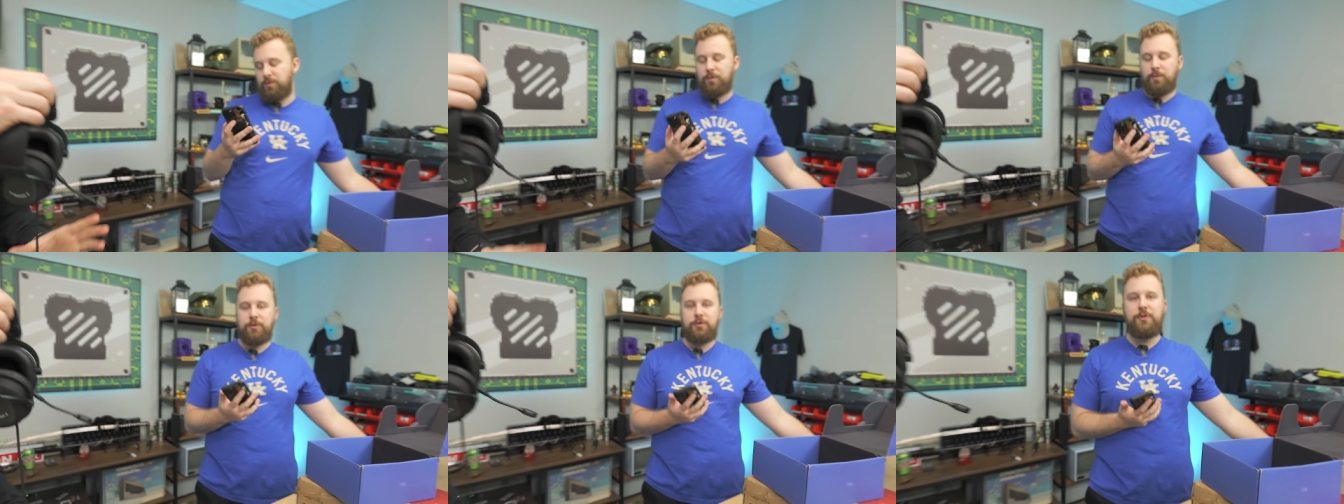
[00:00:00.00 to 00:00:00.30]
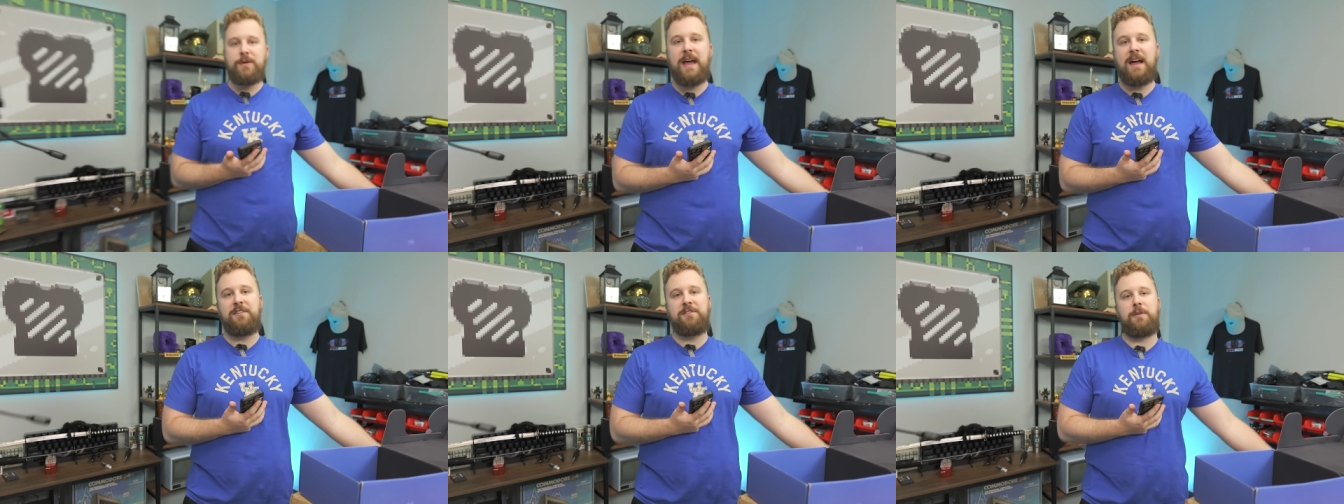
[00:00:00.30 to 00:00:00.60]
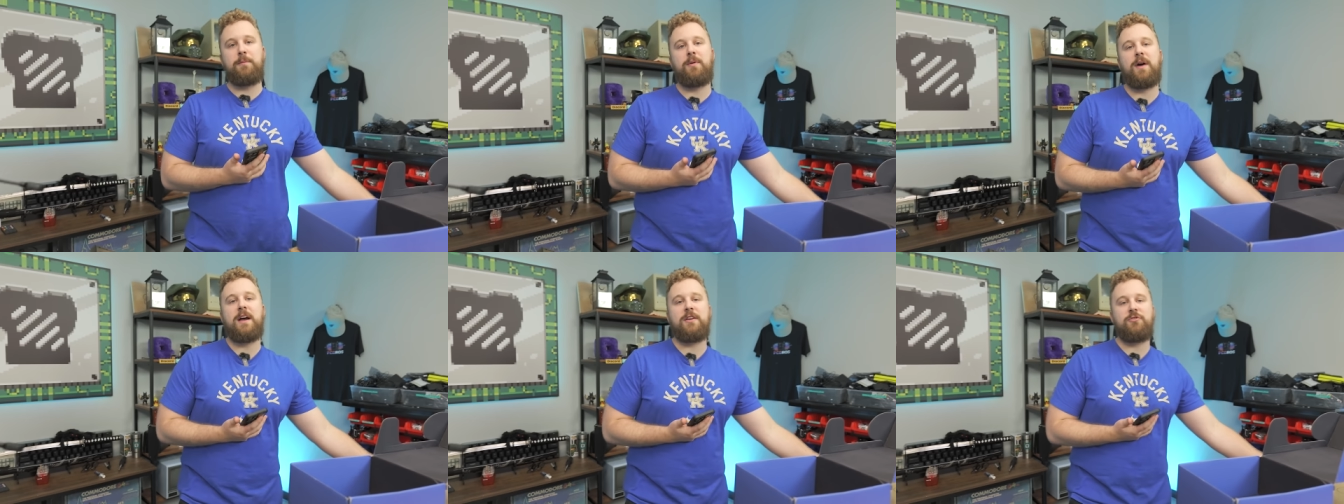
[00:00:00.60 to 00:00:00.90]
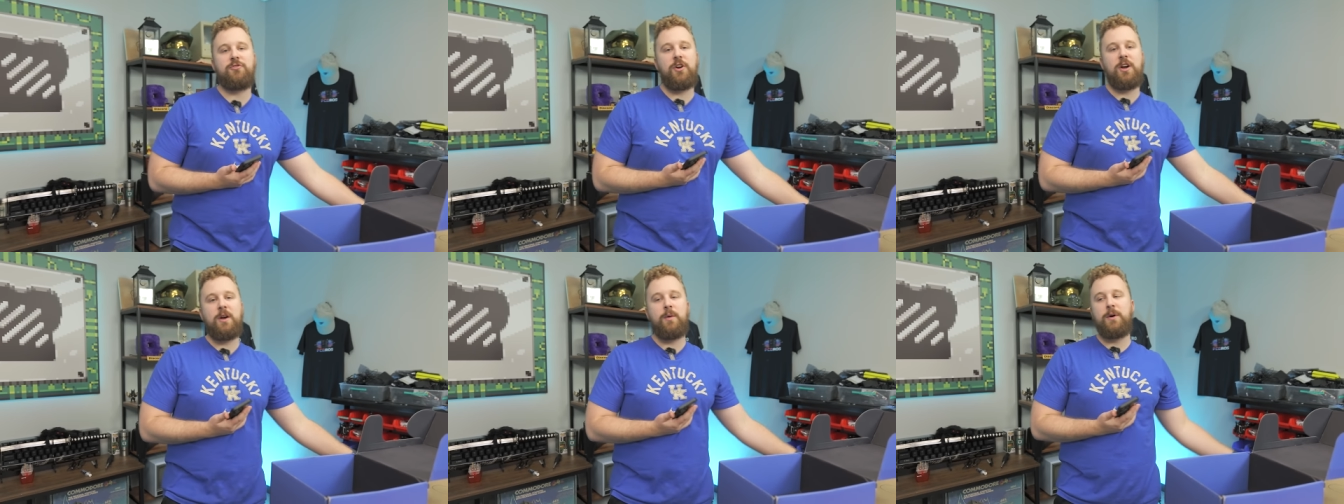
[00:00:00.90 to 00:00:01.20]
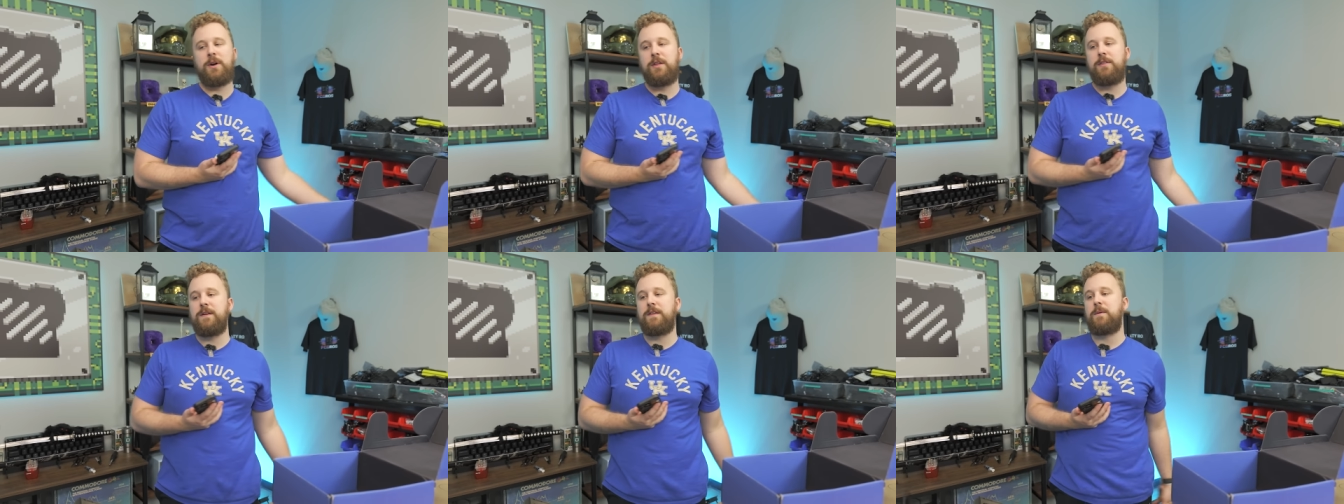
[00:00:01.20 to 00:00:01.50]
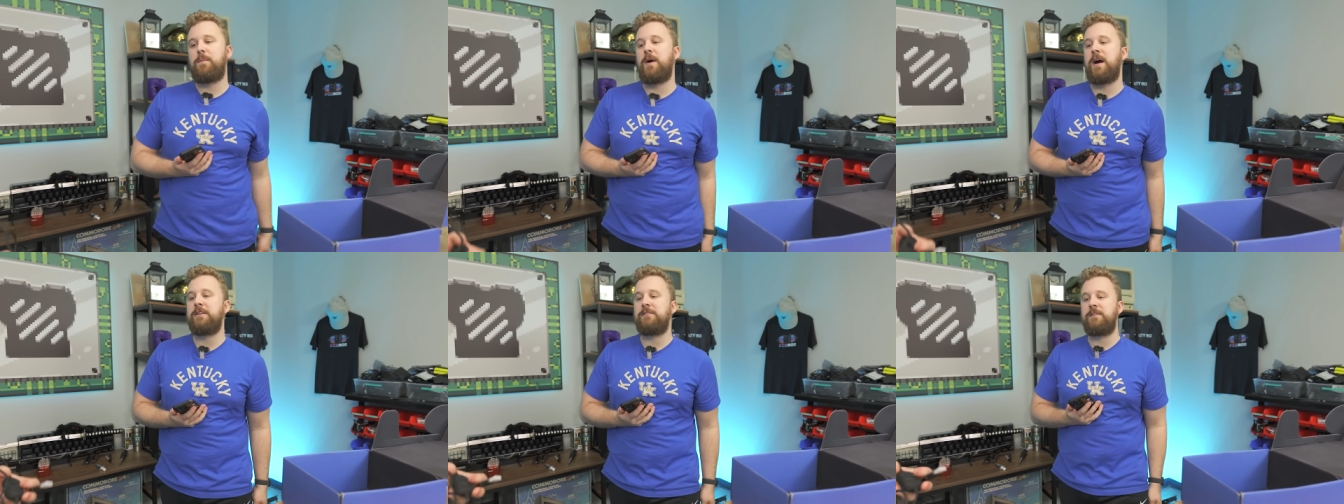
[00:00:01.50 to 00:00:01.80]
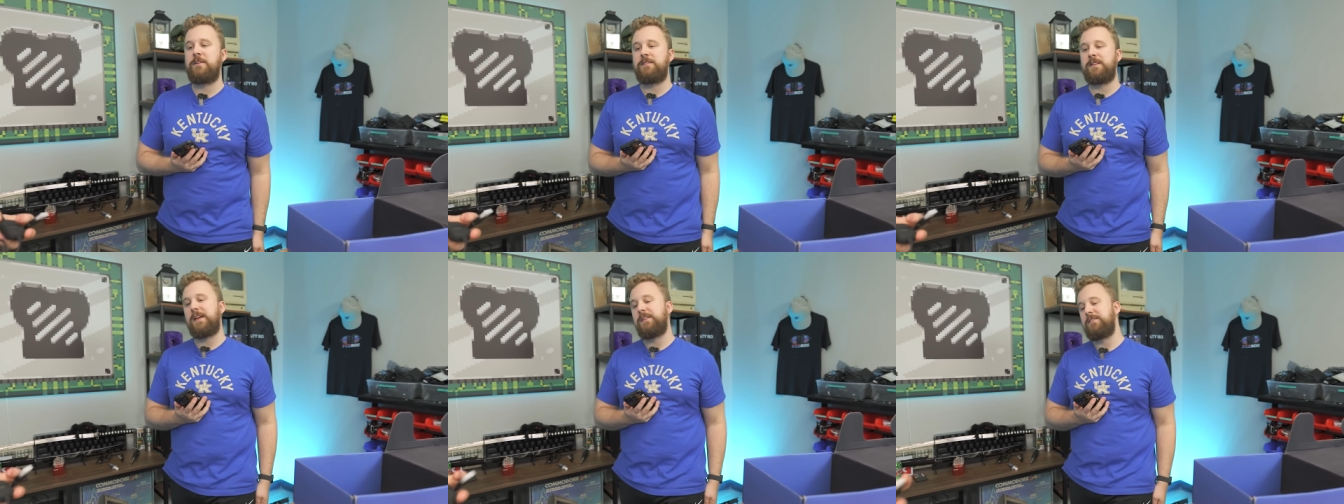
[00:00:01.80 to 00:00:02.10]
we'll do guess the price. Jonah, what do you think the price
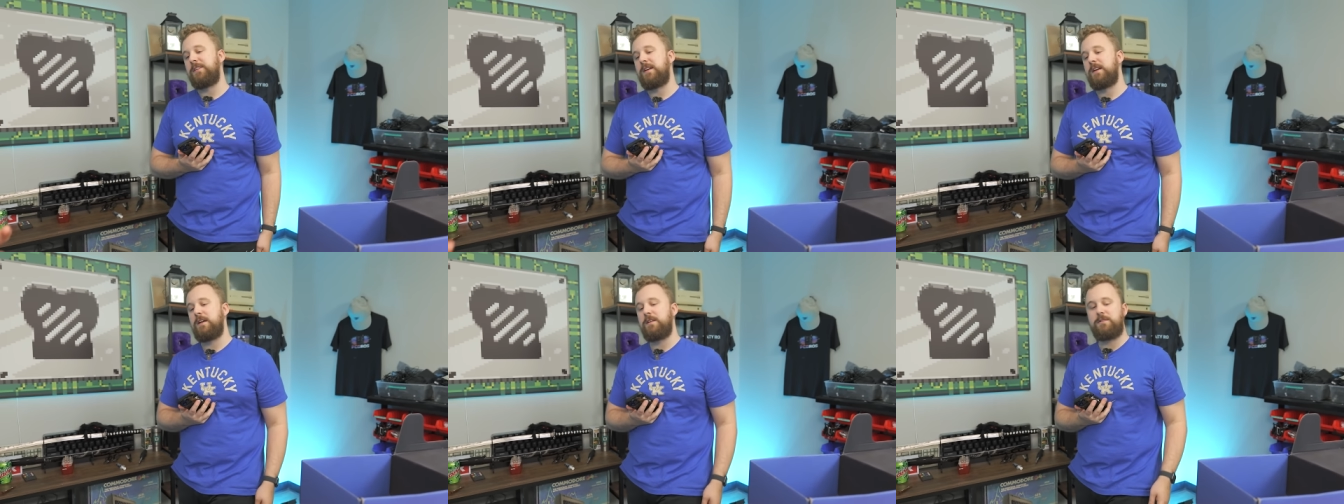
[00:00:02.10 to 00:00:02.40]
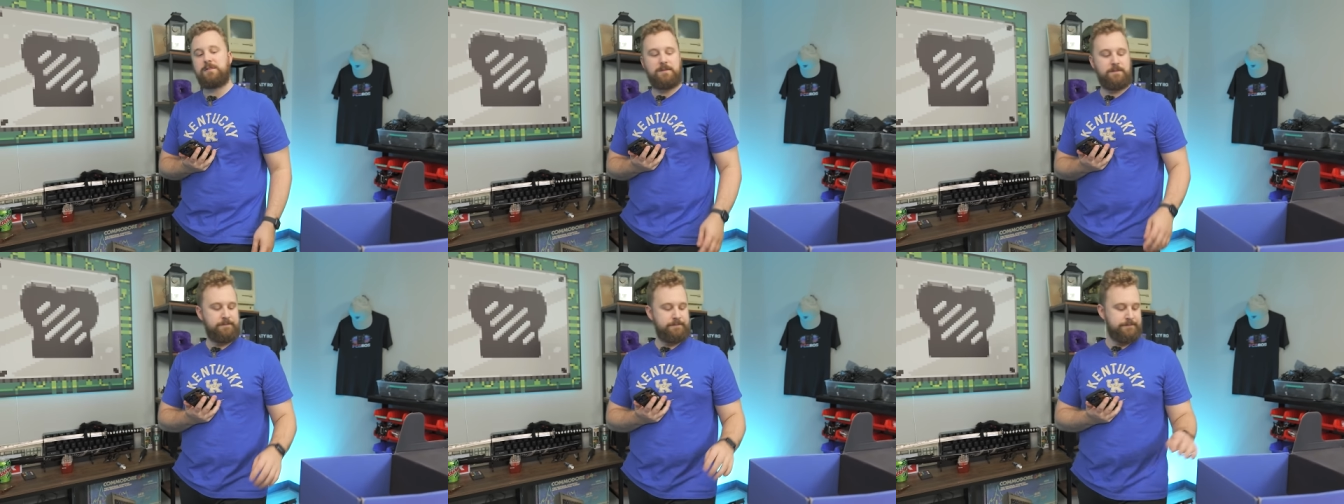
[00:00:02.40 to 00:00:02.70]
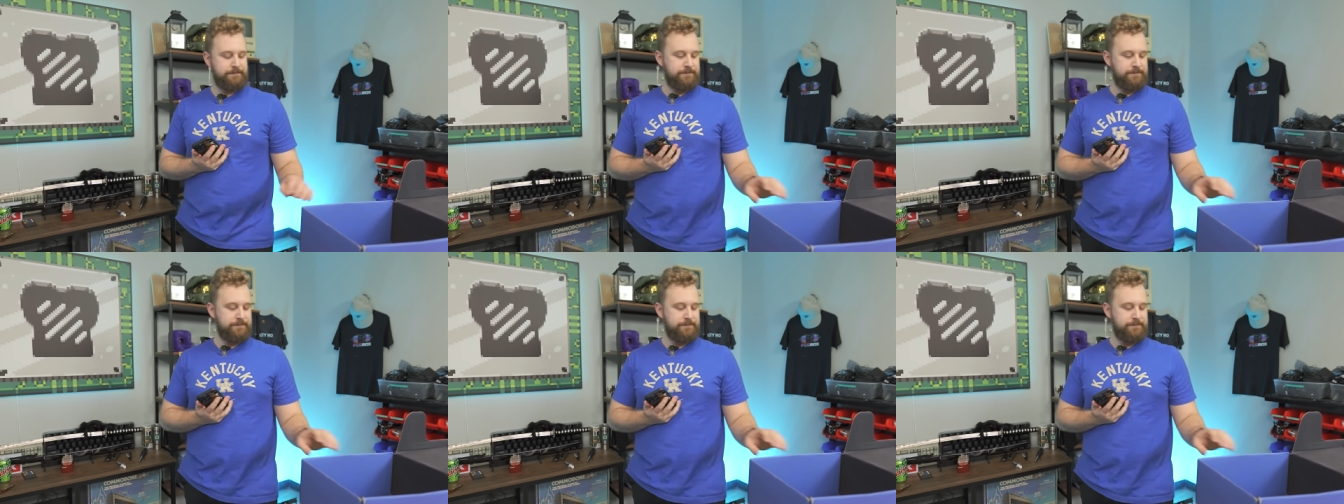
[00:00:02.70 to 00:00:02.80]
of this headset is?